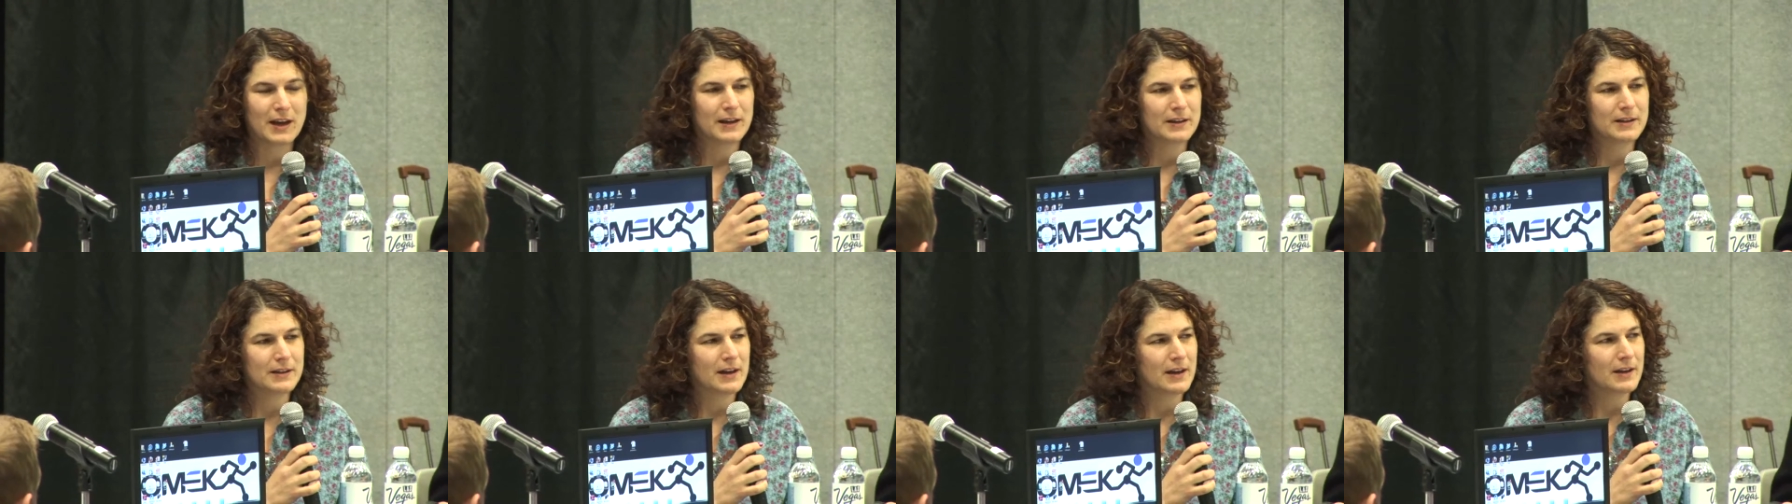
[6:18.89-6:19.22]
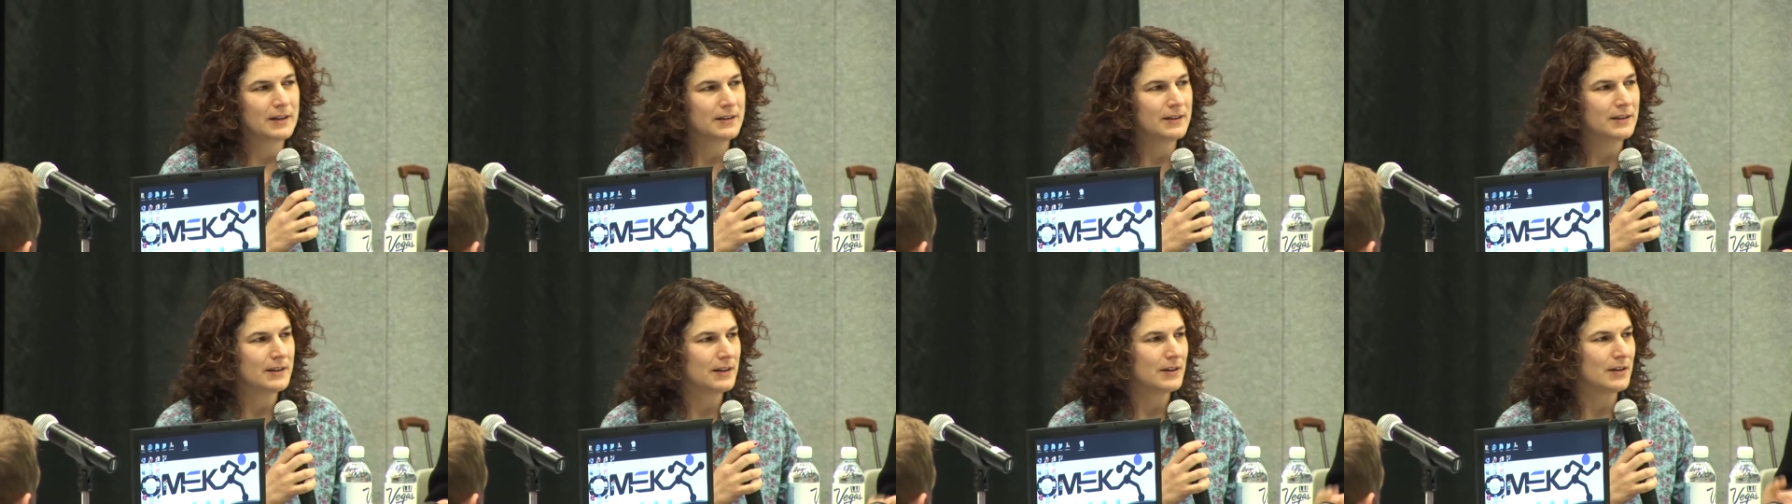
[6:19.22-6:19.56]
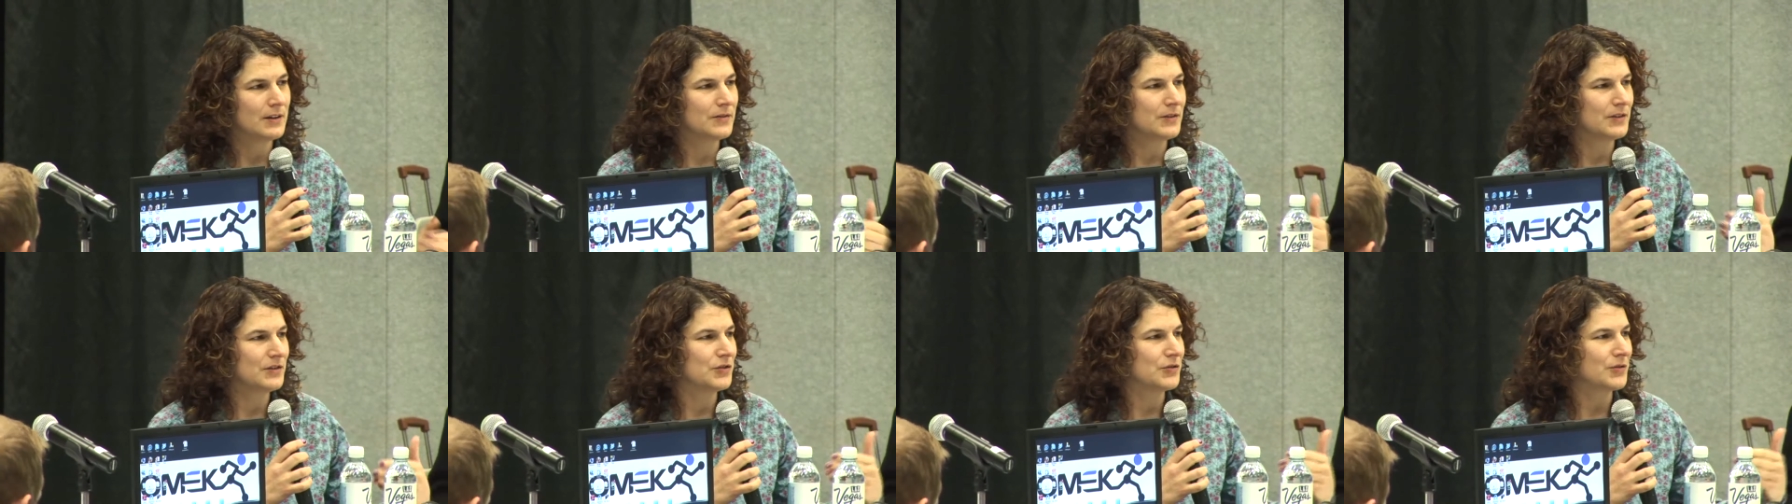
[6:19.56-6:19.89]
And the idea
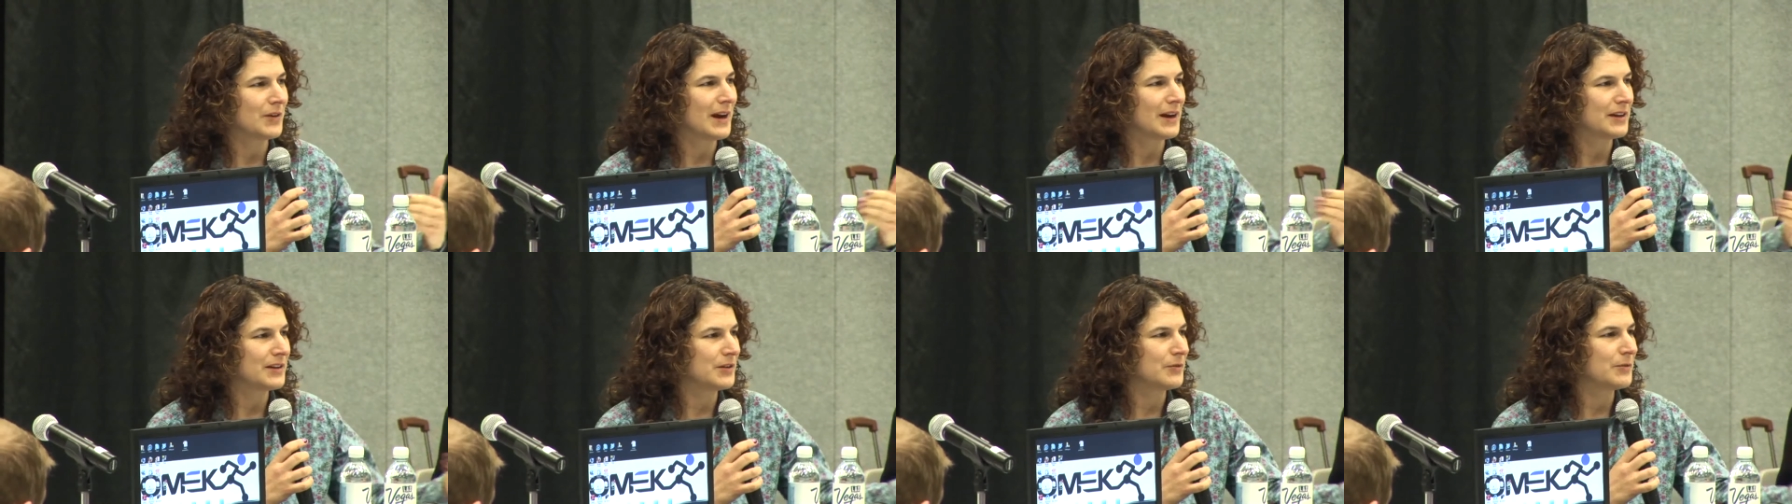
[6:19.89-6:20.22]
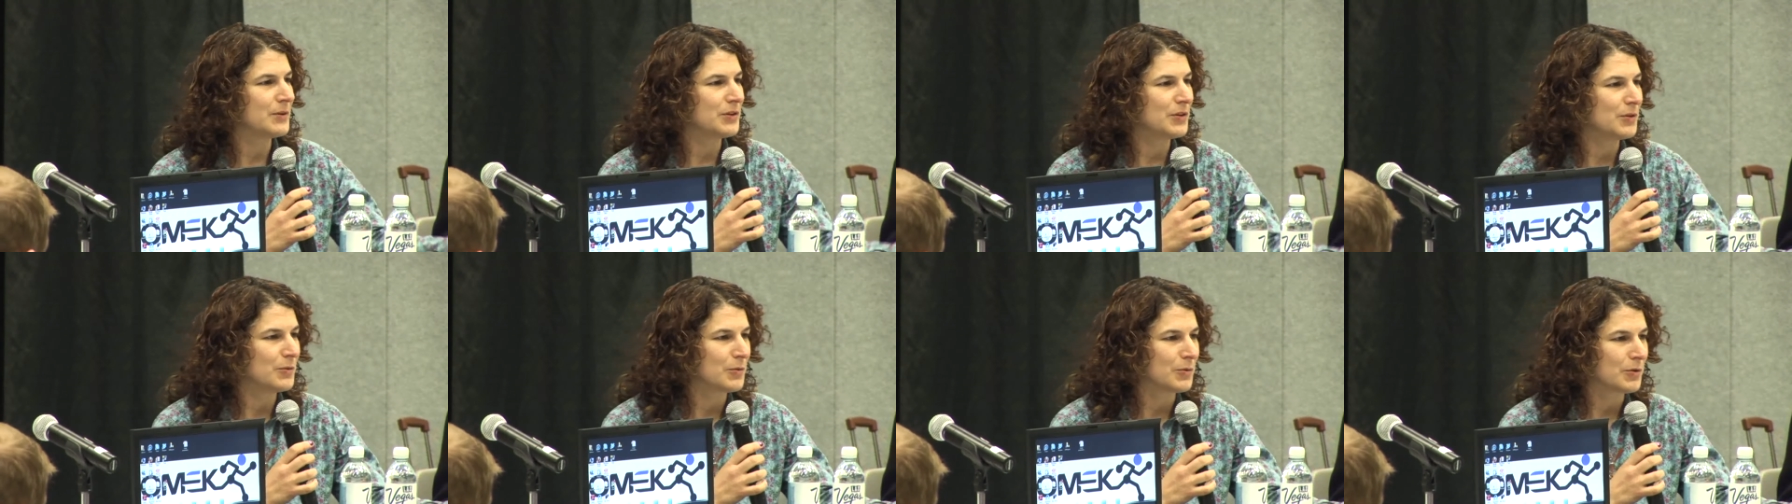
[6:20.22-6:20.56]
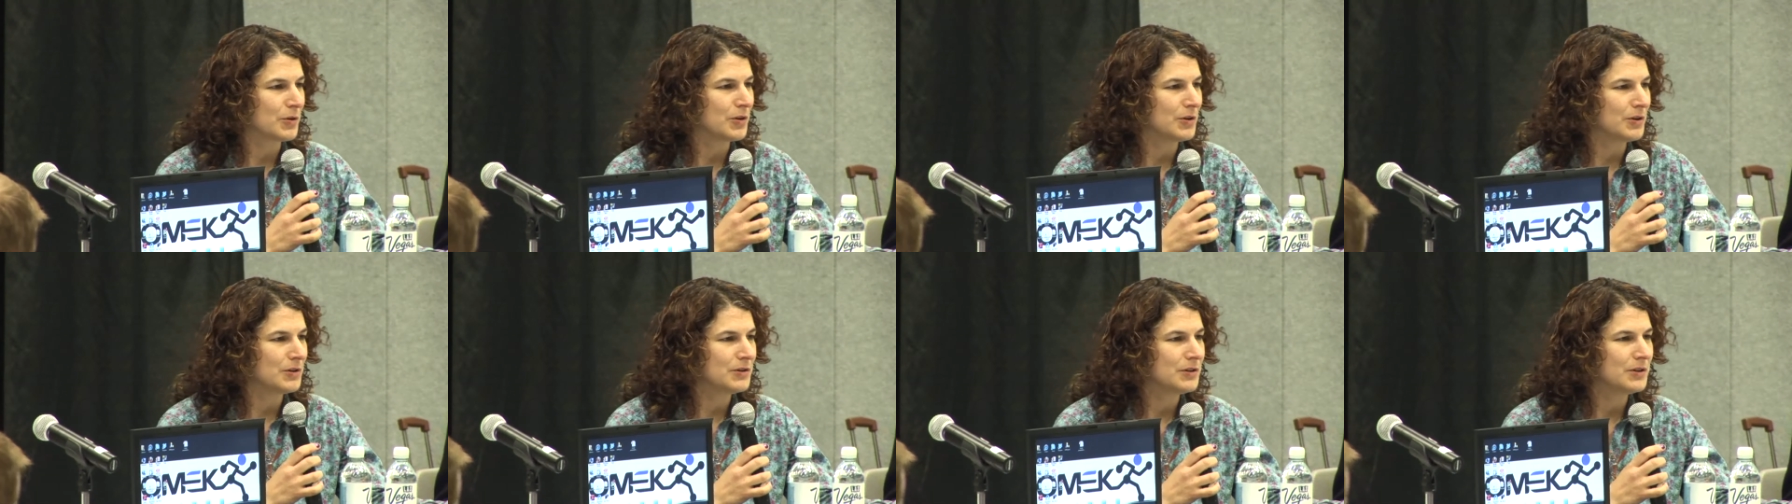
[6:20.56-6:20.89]
of interacting with the
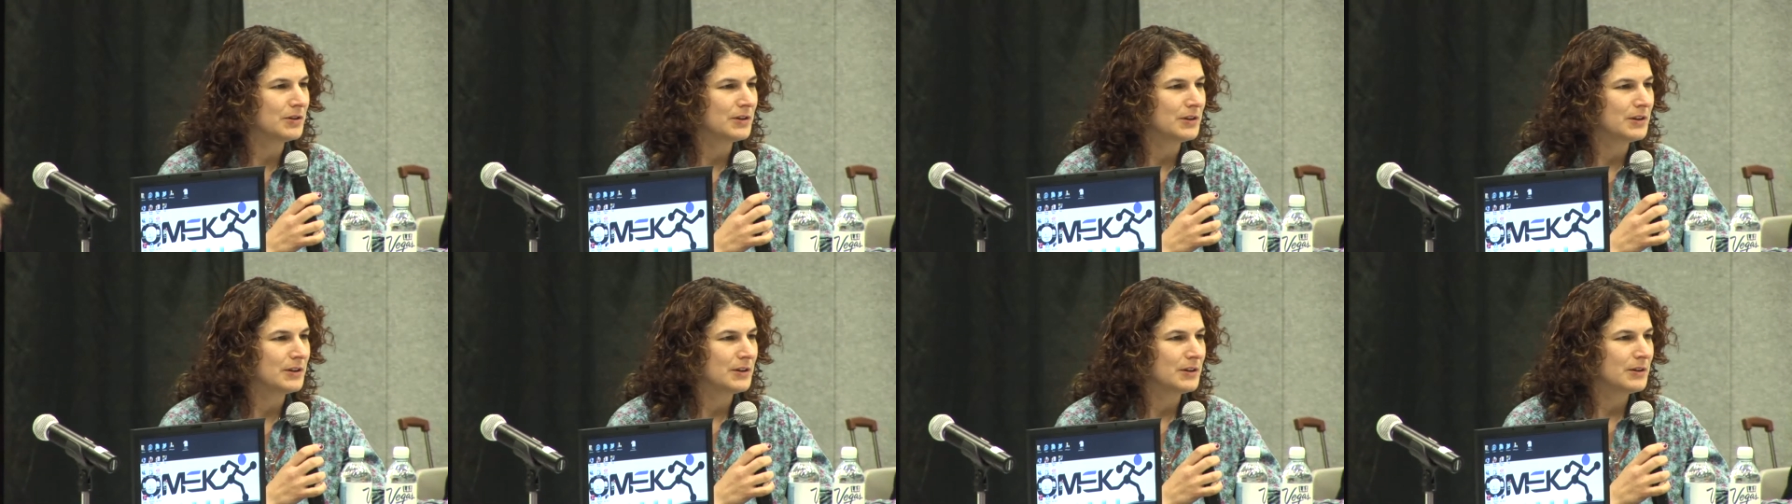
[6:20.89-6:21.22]
world